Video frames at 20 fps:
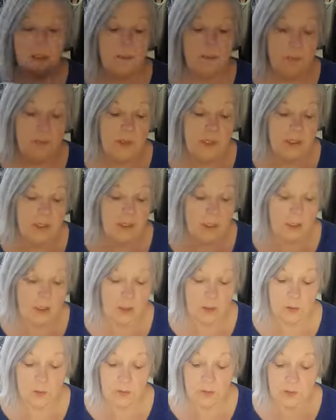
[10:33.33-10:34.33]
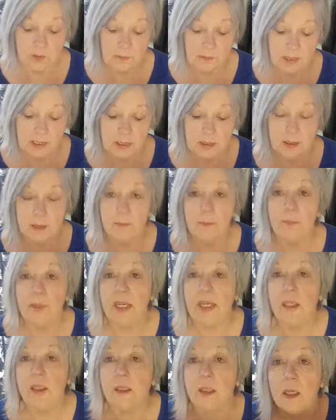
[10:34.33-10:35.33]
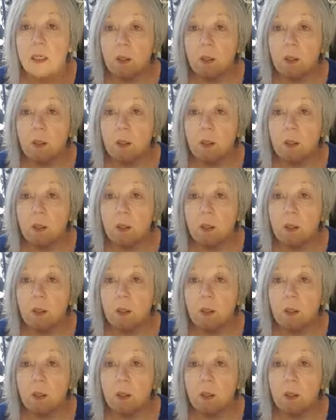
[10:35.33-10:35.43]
some biscuits or make some baked